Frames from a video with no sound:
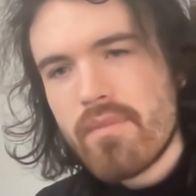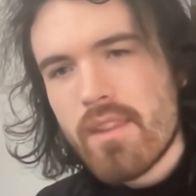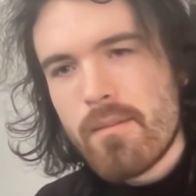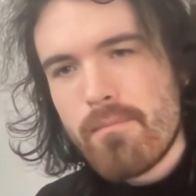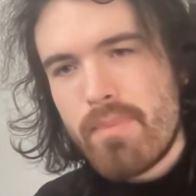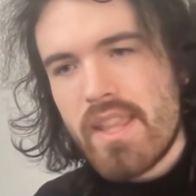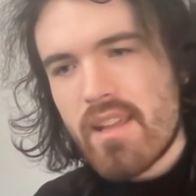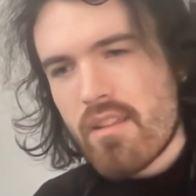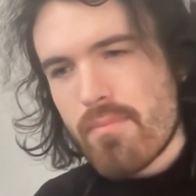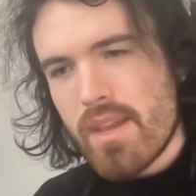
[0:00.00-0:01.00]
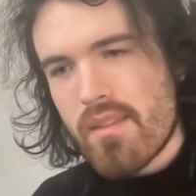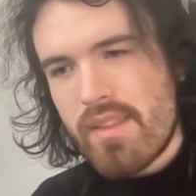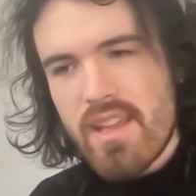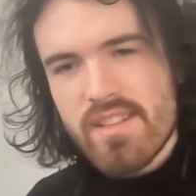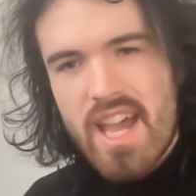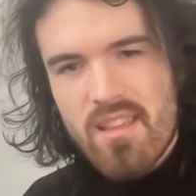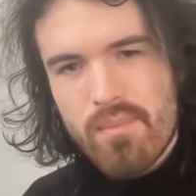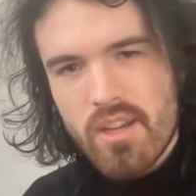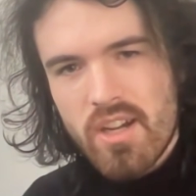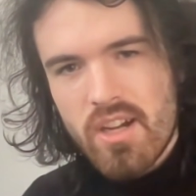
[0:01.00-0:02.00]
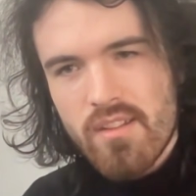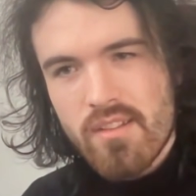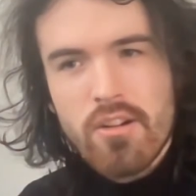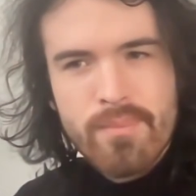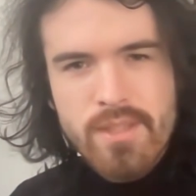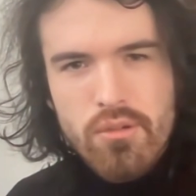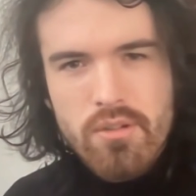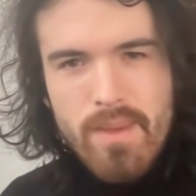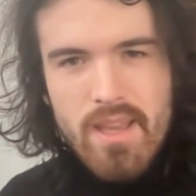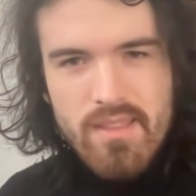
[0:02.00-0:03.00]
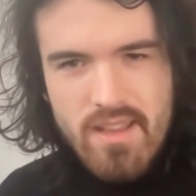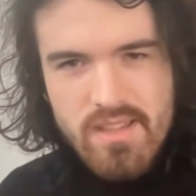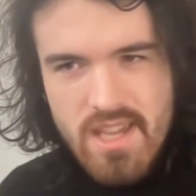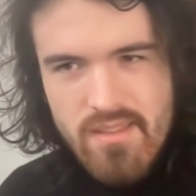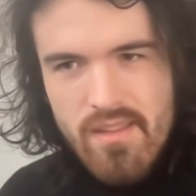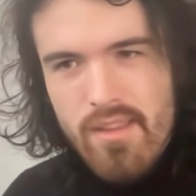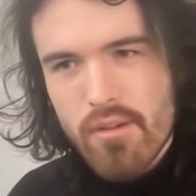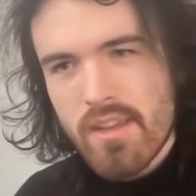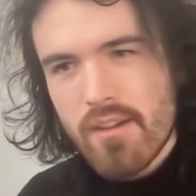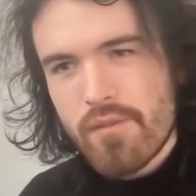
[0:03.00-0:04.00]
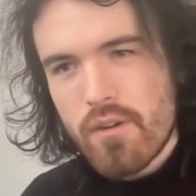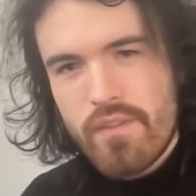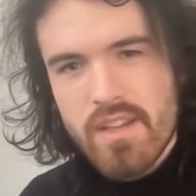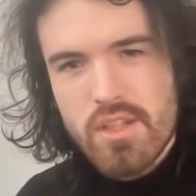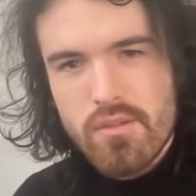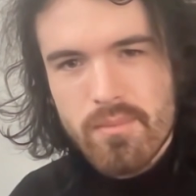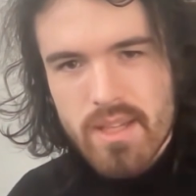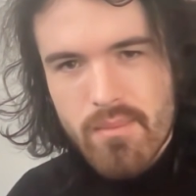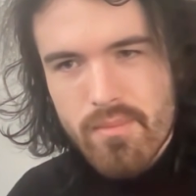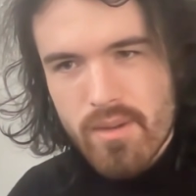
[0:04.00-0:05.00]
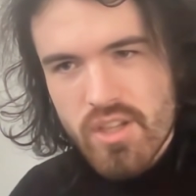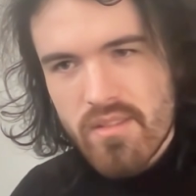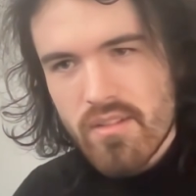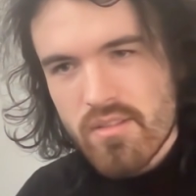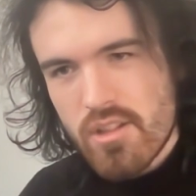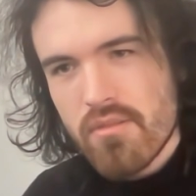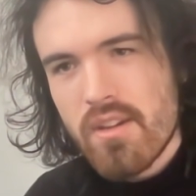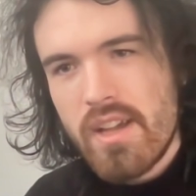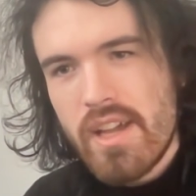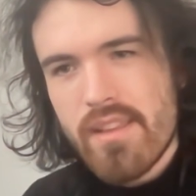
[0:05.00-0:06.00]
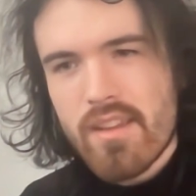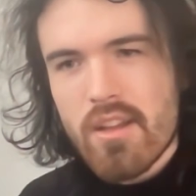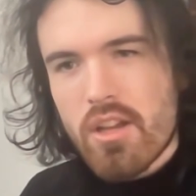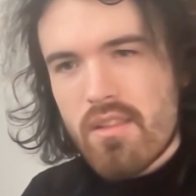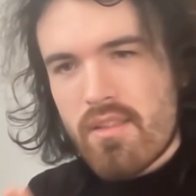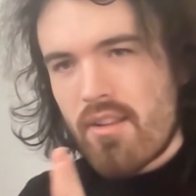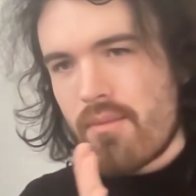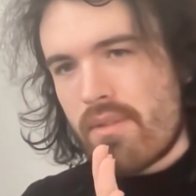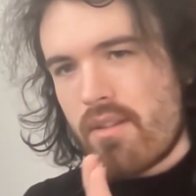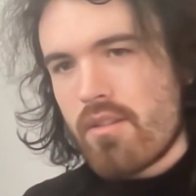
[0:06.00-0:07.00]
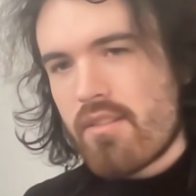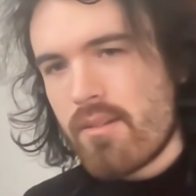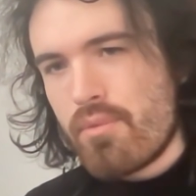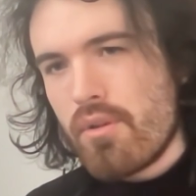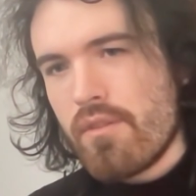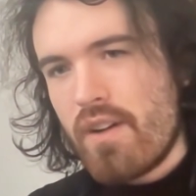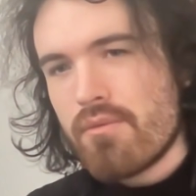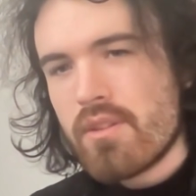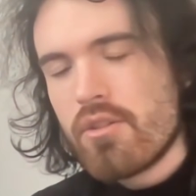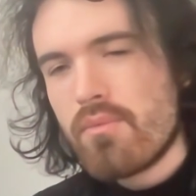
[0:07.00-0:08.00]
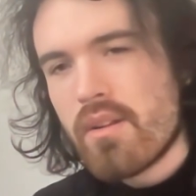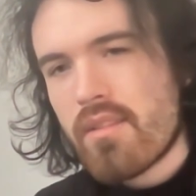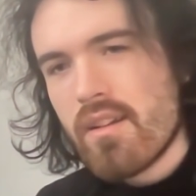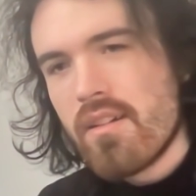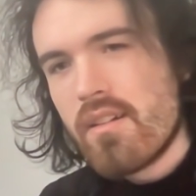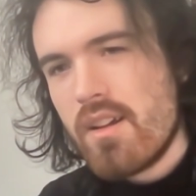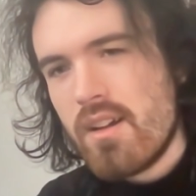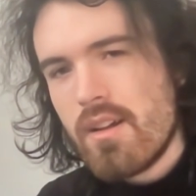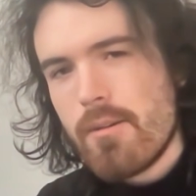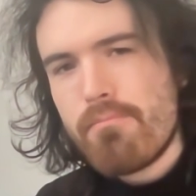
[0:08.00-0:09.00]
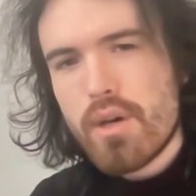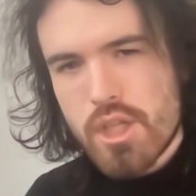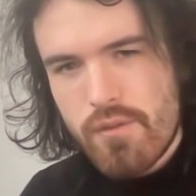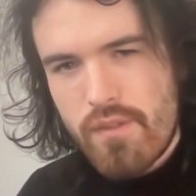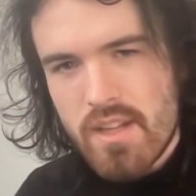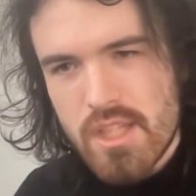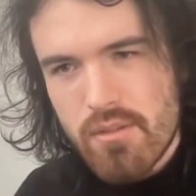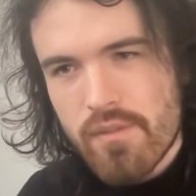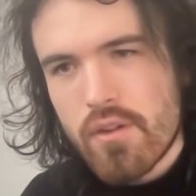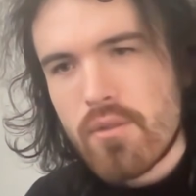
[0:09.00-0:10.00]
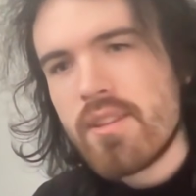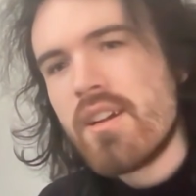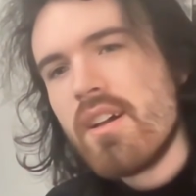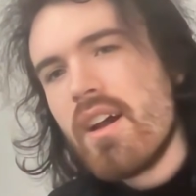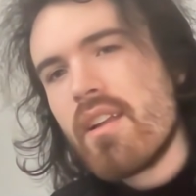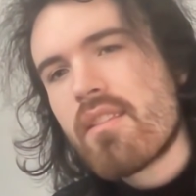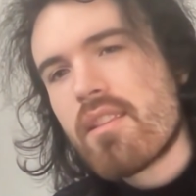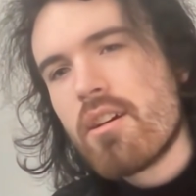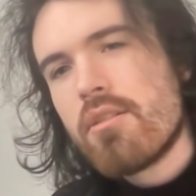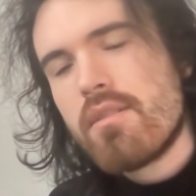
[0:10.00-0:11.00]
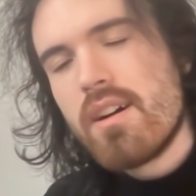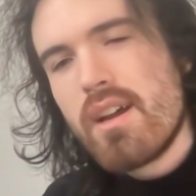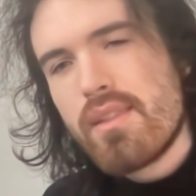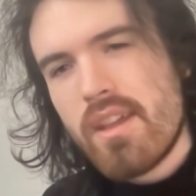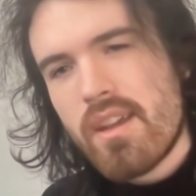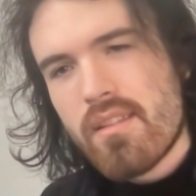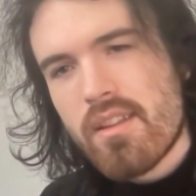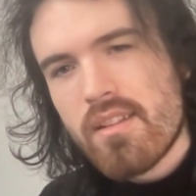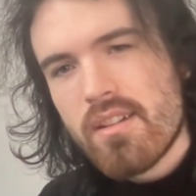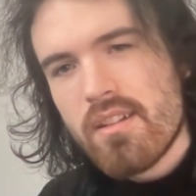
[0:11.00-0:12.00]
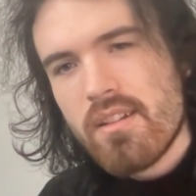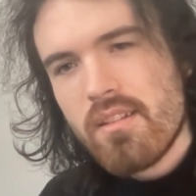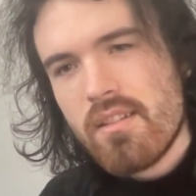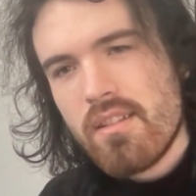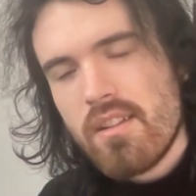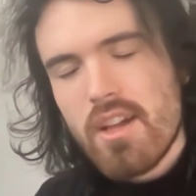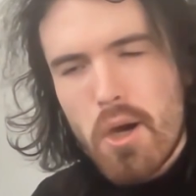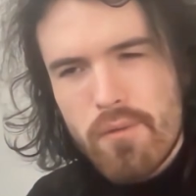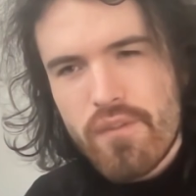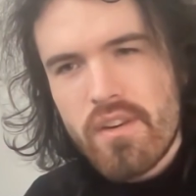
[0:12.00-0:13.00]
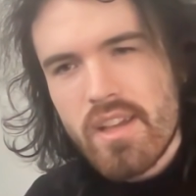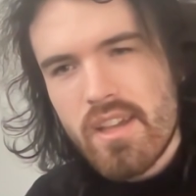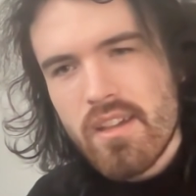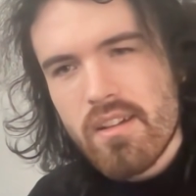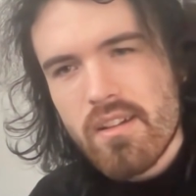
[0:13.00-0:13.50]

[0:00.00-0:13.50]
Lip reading: But that's just because data has been heard, and Augmentoolkit makes data easy, so therefore fine-tuning becomes much easier too. It's a good starting point for anyone who wants to push fine-tuning forward, and so I think it's gonna hopefully